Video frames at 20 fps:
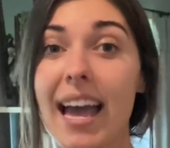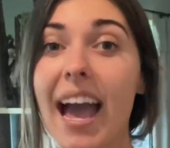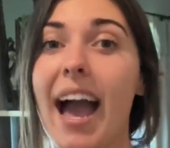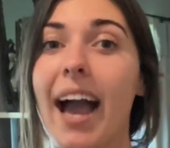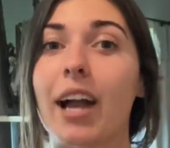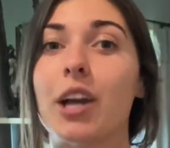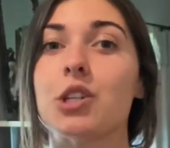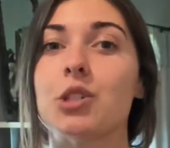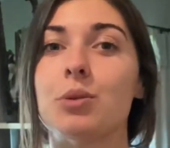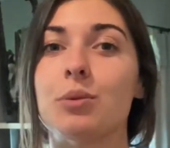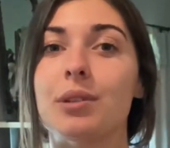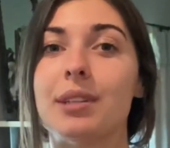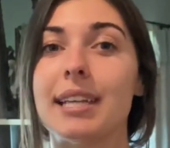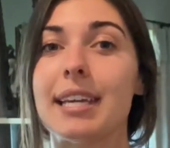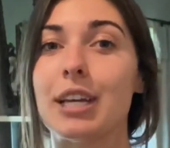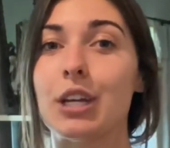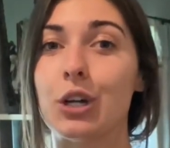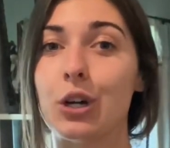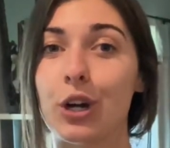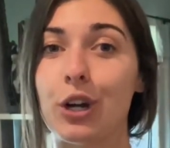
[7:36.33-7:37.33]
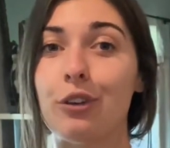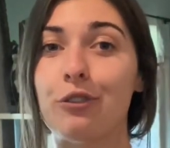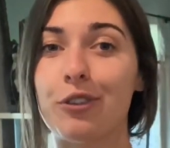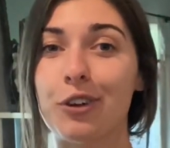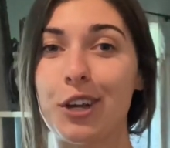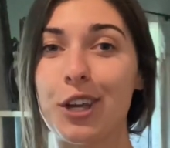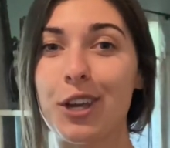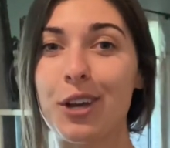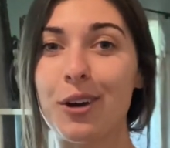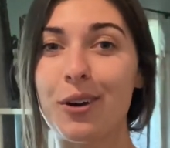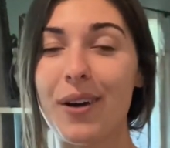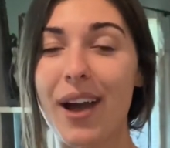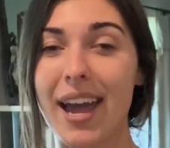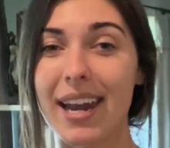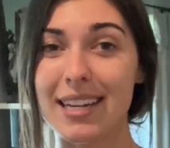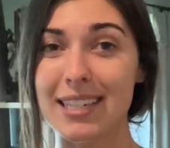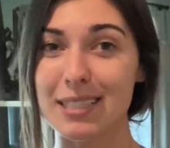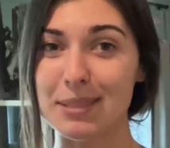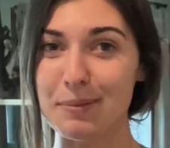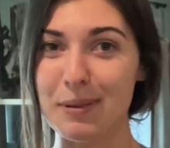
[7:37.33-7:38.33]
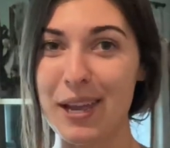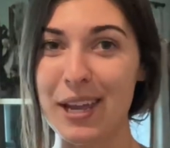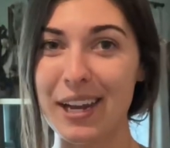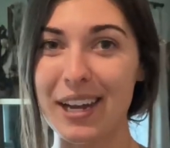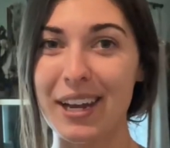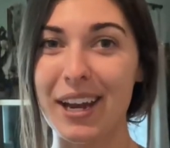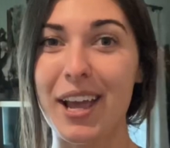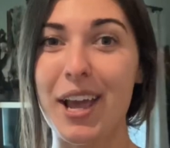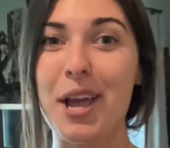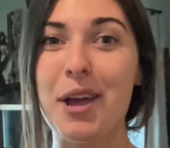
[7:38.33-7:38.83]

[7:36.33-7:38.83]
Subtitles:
actually good for you and has been